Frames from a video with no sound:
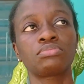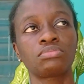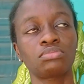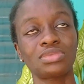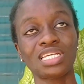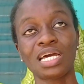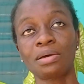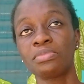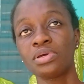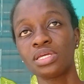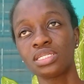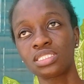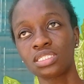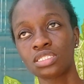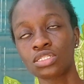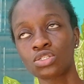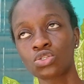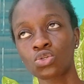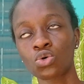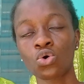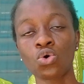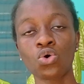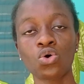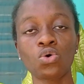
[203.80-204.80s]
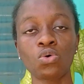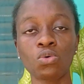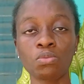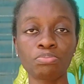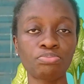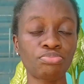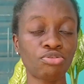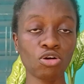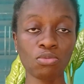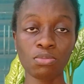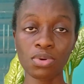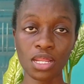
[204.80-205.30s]
damages or
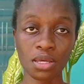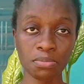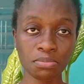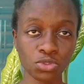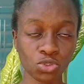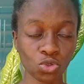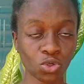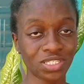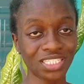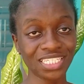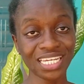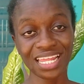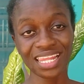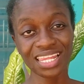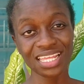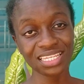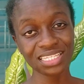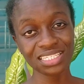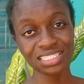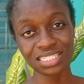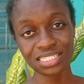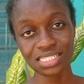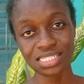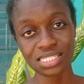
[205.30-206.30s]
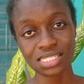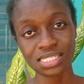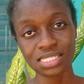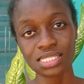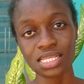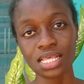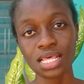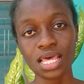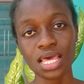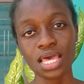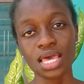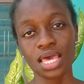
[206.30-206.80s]
problems or challenges
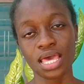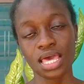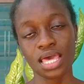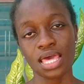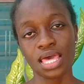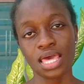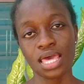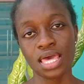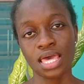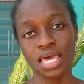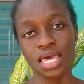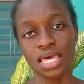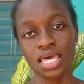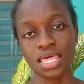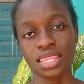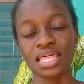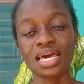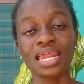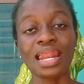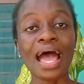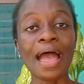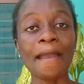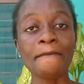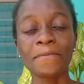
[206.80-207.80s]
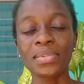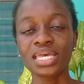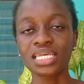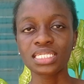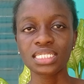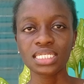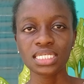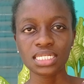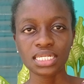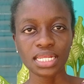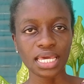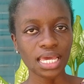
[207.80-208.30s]
that I
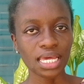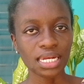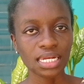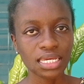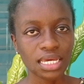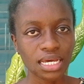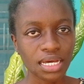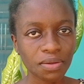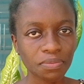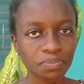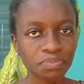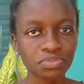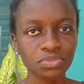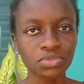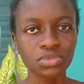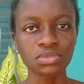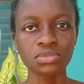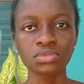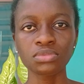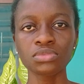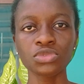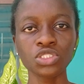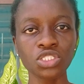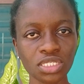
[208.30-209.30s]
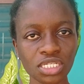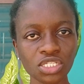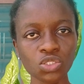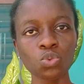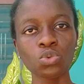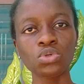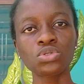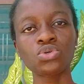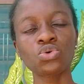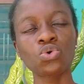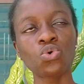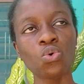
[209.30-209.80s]
mentioned earlier, you just
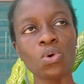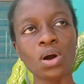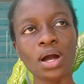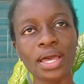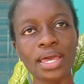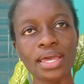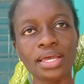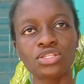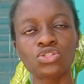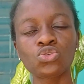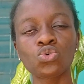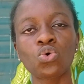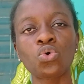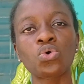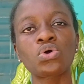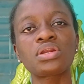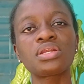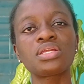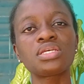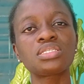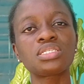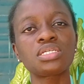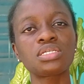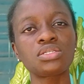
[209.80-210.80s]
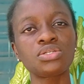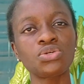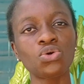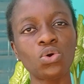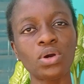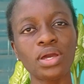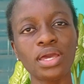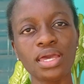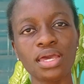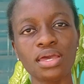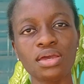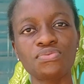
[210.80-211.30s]
want to go ahead to condition your
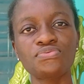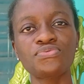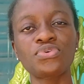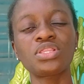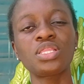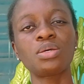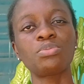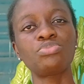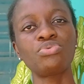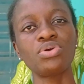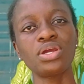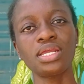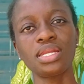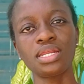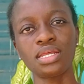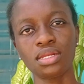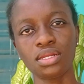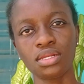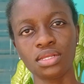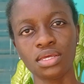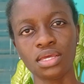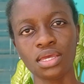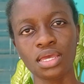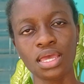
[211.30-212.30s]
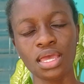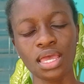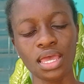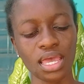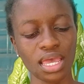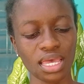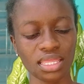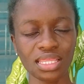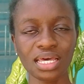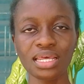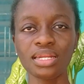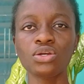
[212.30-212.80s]
hair for the braiding,
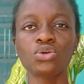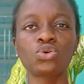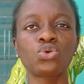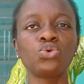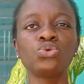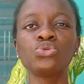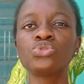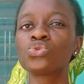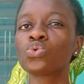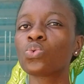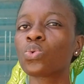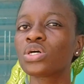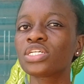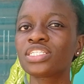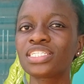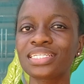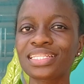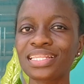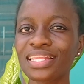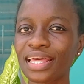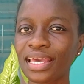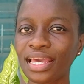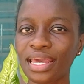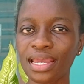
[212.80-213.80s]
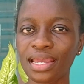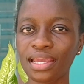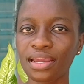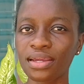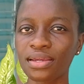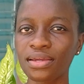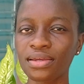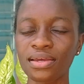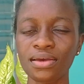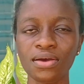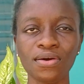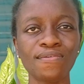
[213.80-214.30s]
and that includes washing the hair.
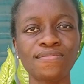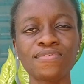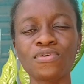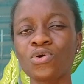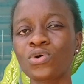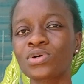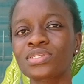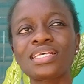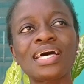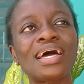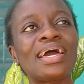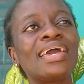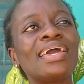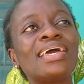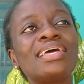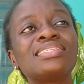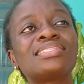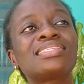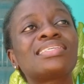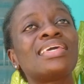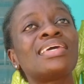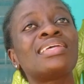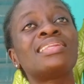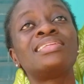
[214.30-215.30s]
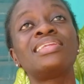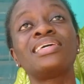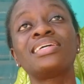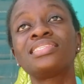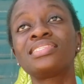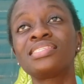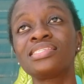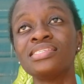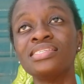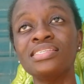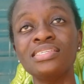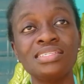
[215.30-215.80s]
Of course, our hairs get
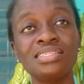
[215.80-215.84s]
dirty.